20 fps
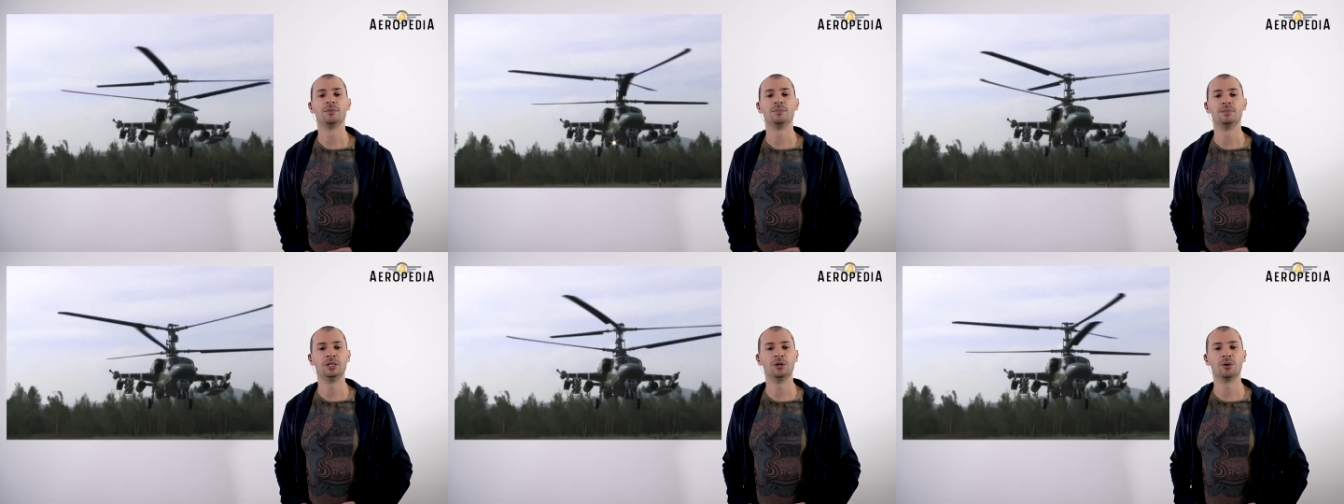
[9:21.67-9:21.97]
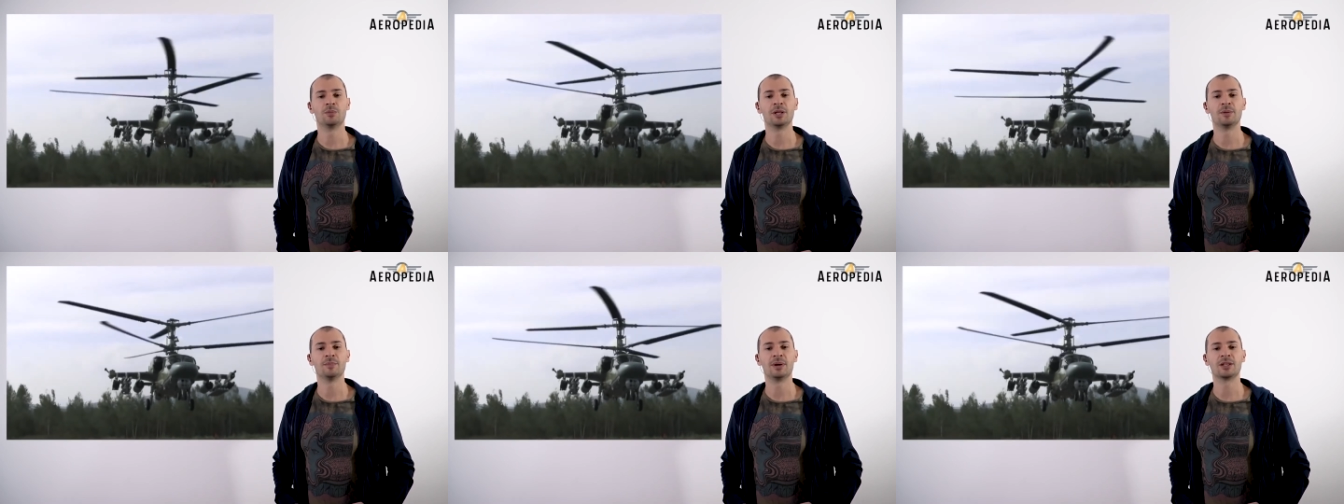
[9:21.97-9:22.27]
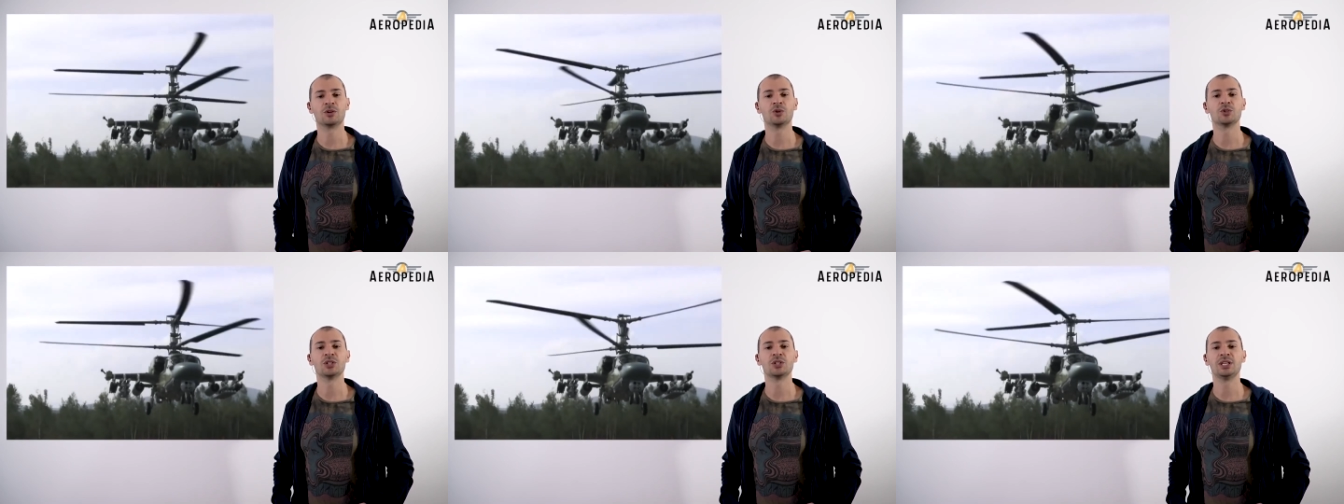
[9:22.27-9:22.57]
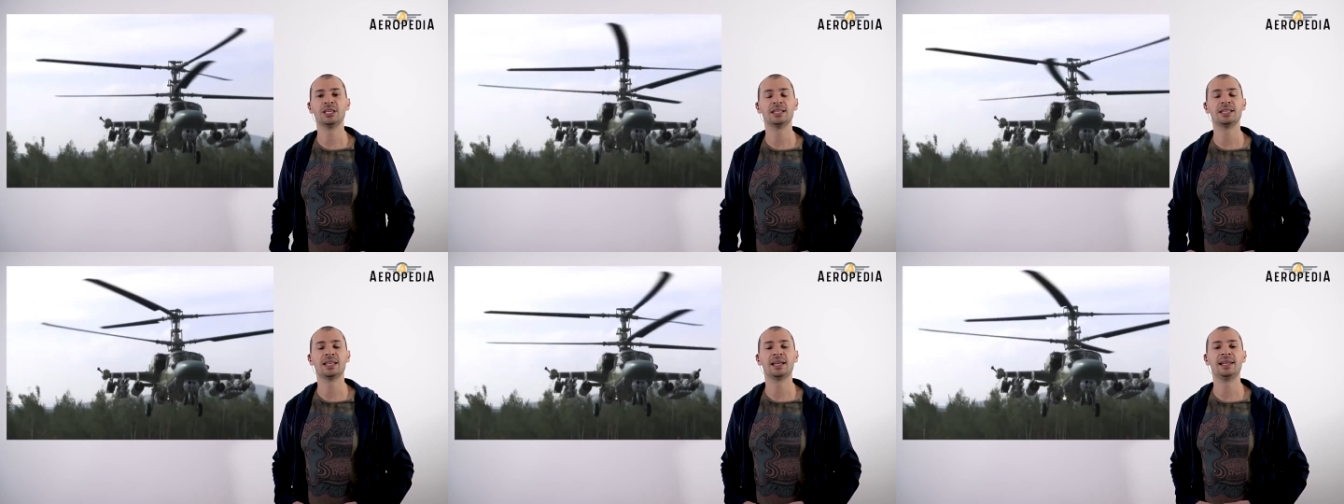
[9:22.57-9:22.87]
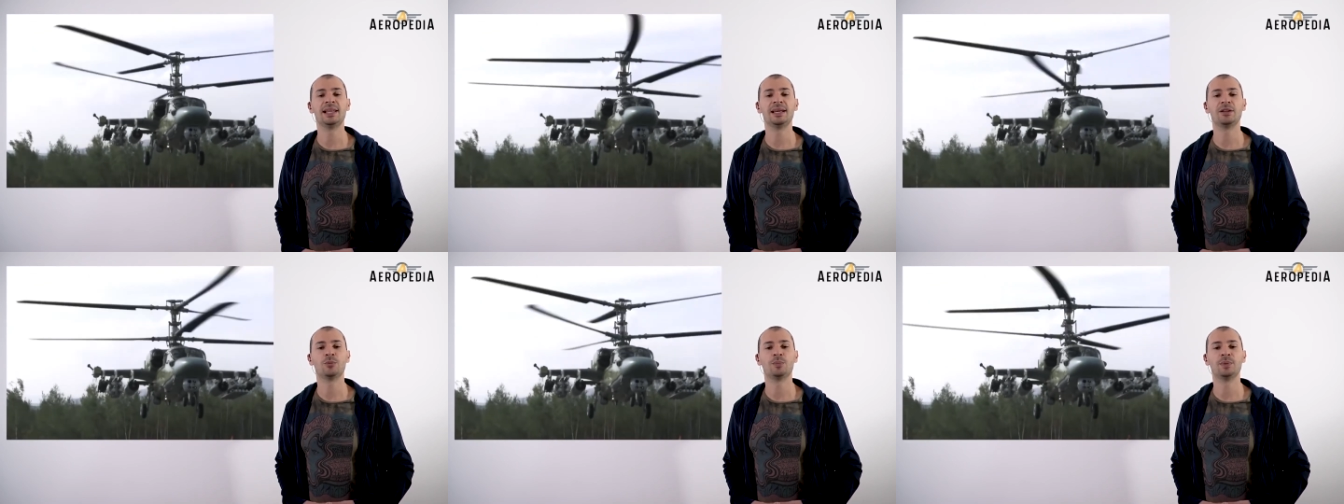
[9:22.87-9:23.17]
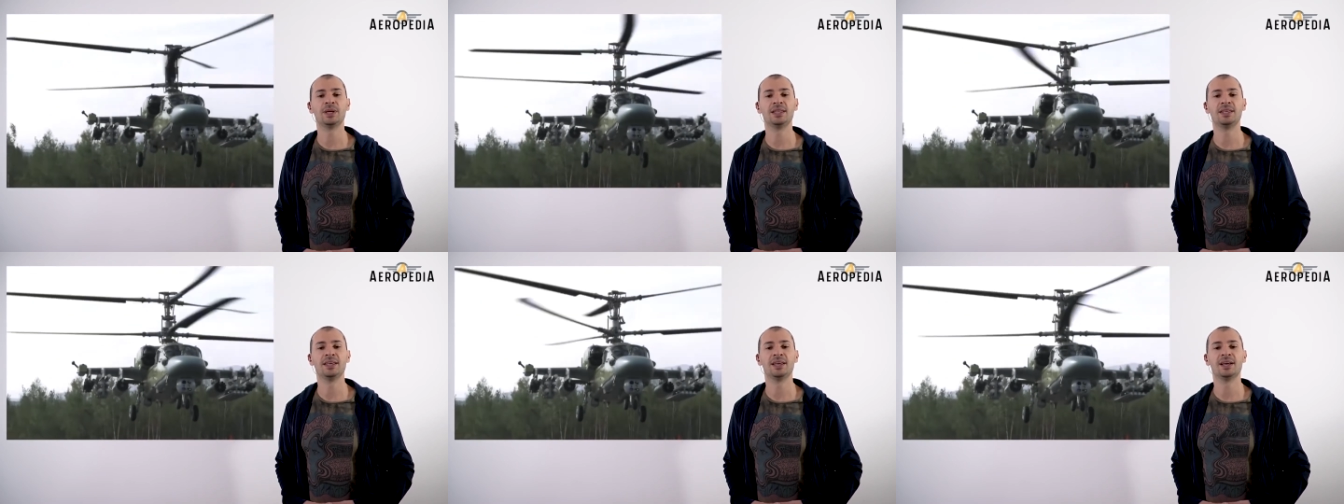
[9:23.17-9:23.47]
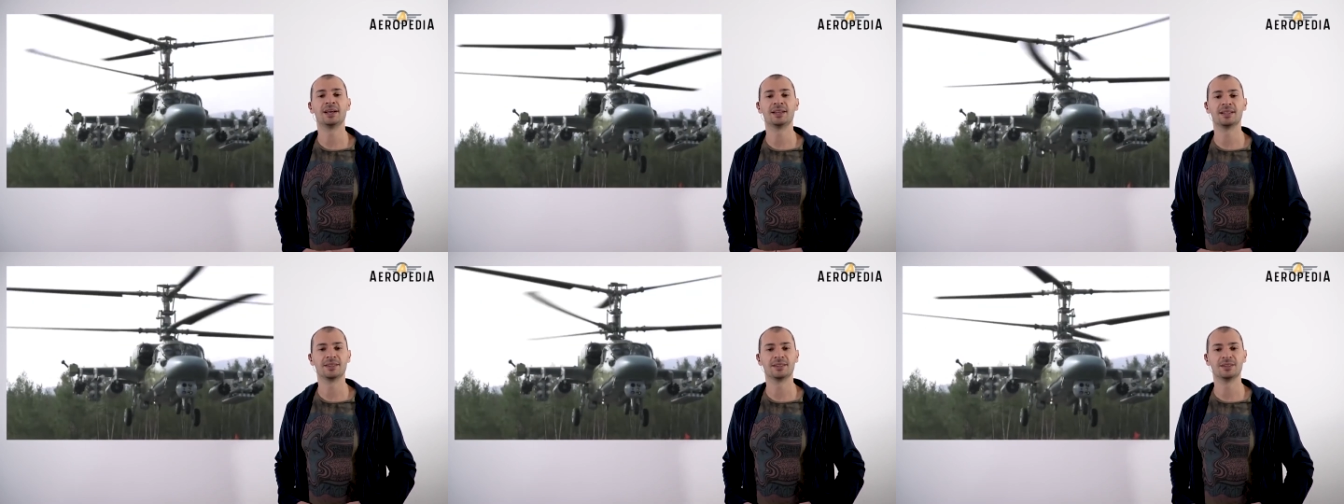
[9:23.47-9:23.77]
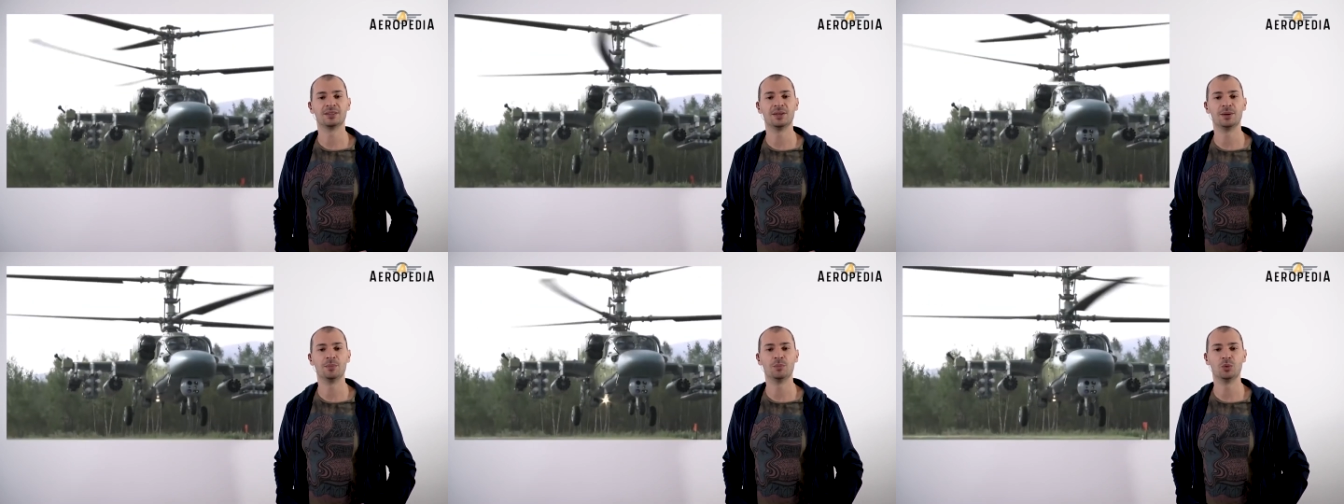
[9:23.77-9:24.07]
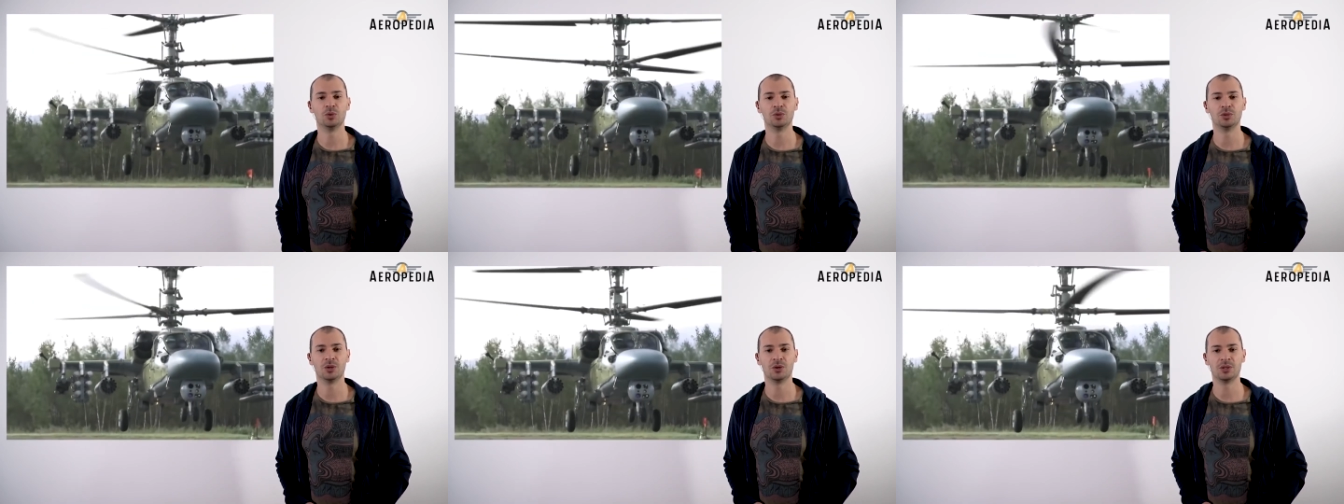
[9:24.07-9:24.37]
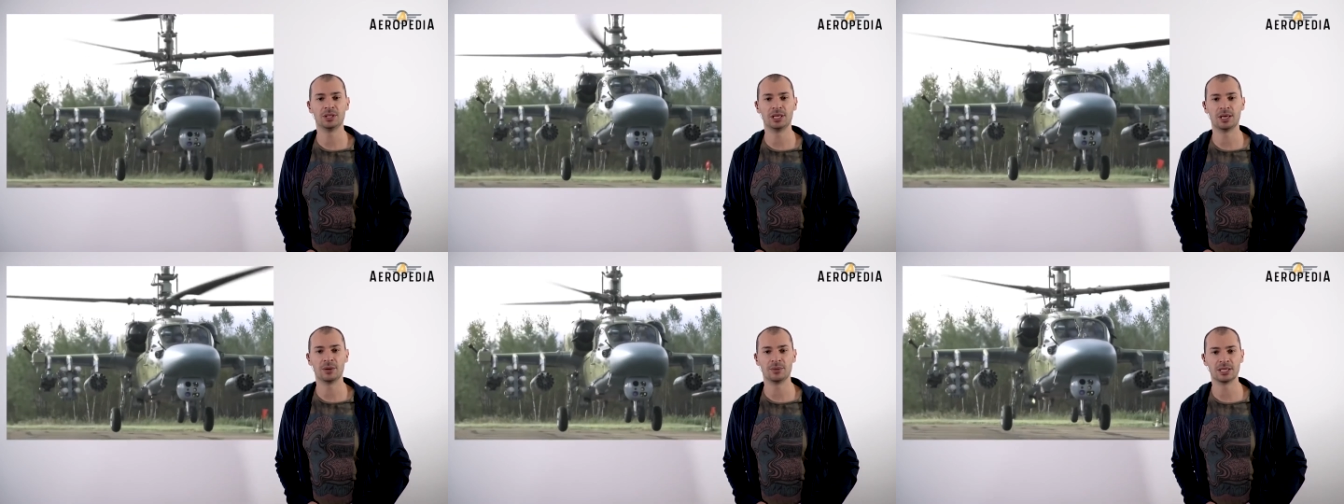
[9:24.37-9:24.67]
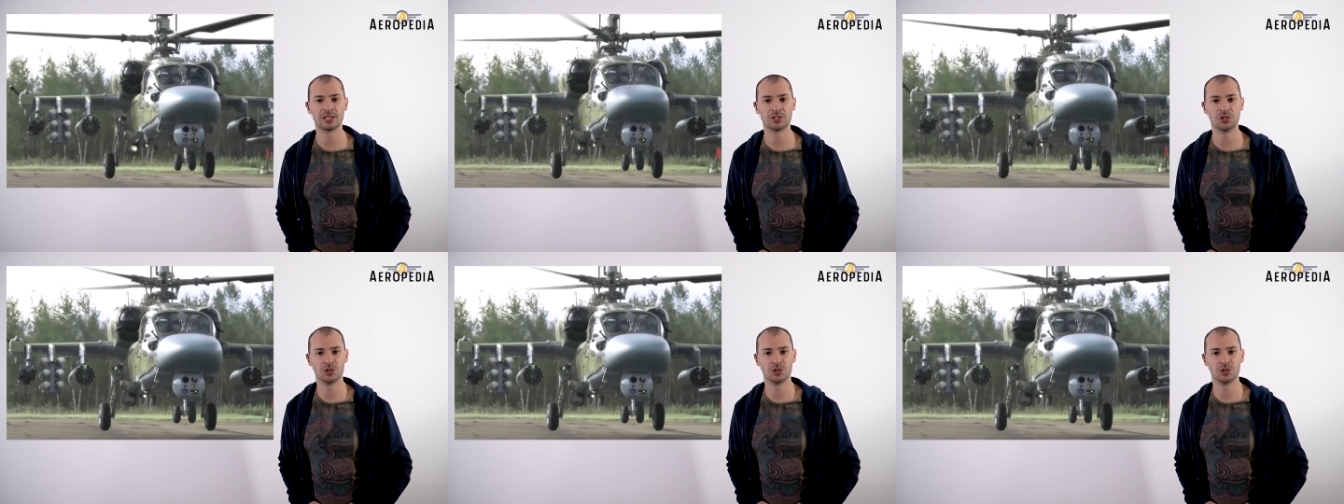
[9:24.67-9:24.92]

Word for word: I'm Marcos, and this is the World of Aviation's Aeropedia.